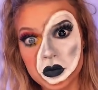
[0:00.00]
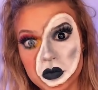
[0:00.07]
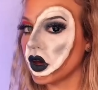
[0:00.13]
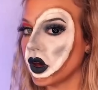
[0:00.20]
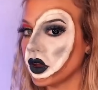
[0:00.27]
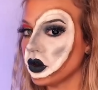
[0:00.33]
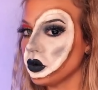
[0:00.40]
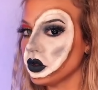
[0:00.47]

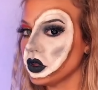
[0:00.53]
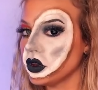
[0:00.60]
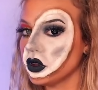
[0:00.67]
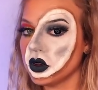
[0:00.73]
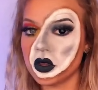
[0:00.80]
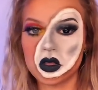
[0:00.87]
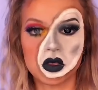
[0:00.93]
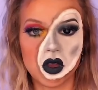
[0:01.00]
I don't really know
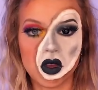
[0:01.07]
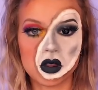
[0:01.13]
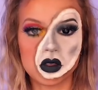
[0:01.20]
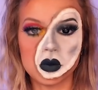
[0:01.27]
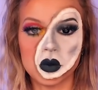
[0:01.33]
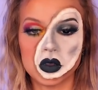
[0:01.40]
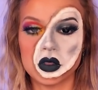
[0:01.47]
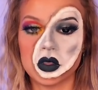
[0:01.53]
exactly
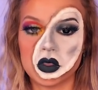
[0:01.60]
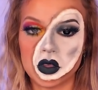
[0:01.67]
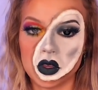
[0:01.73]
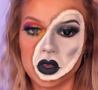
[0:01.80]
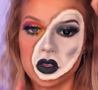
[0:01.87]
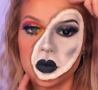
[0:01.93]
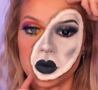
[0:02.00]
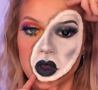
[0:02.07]
what this
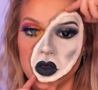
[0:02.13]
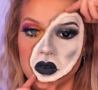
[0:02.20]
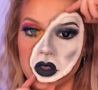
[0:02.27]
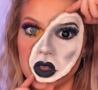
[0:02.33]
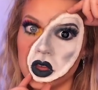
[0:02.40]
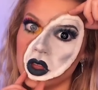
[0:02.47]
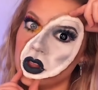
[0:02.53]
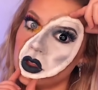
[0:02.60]
is, but I feel
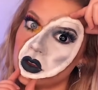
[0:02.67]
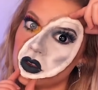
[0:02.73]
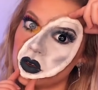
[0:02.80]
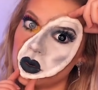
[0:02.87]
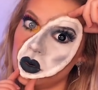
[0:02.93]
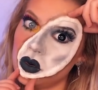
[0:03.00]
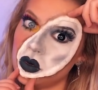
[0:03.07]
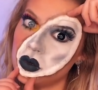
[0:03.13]
like it looks
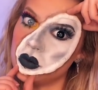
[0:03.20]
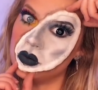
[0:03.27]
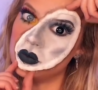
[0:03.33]
cool.